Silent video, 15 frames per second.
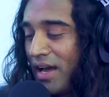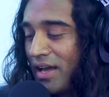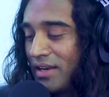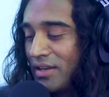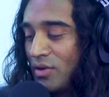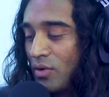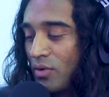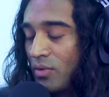
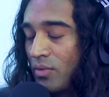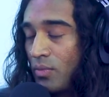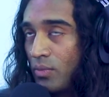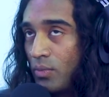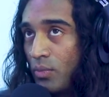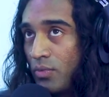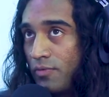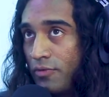you know,
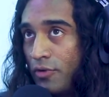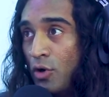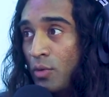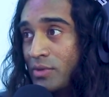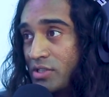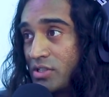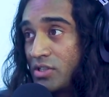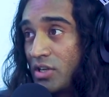film
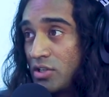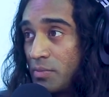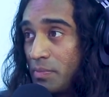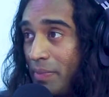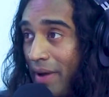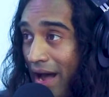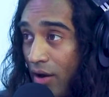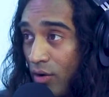is such a
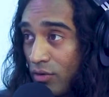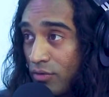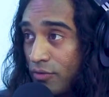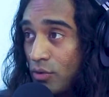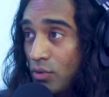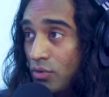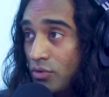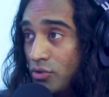
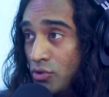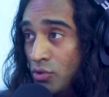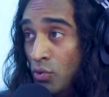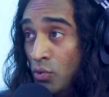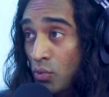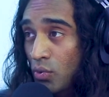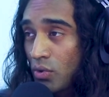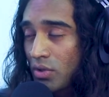powerful
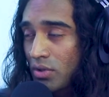tool.